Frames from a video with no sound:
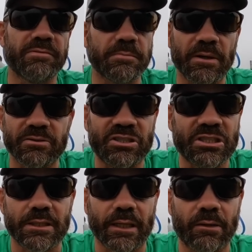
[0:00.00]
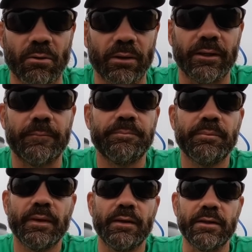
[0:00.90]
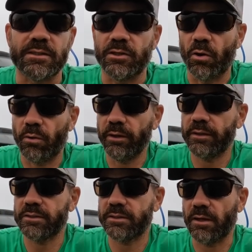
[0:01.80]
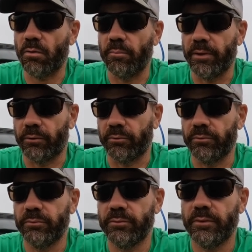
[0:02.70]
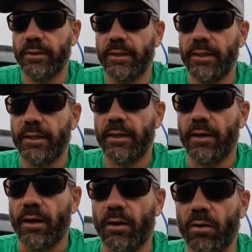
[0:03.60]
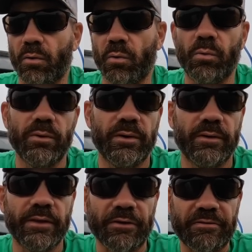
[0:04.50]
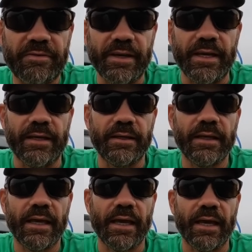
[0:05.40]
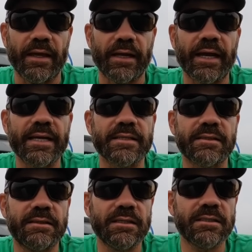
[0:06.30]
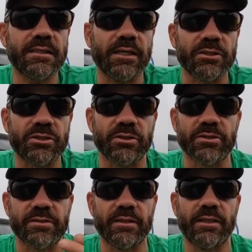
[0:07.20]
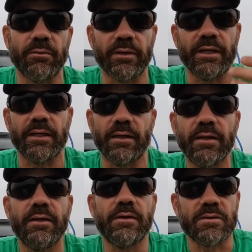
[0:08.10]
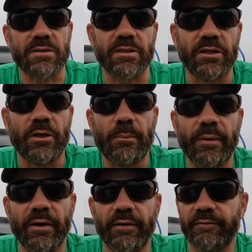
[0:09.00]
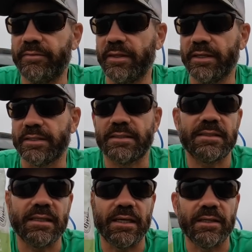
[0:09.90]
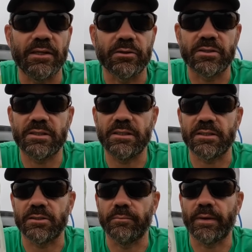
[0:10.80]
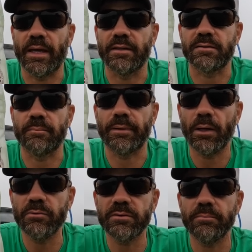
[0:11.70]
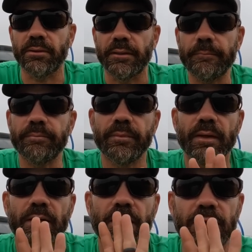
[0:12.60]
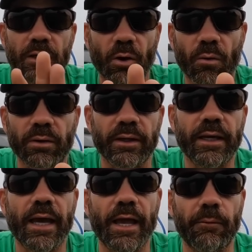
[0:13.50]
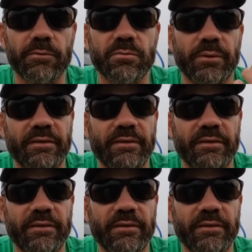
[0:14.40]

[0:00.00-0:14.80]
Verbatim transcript: smells just like garlic this garlic salt mineral on their feed. And I guess this ensures that they'll get some of this in their system. And supposedly the garlic helps with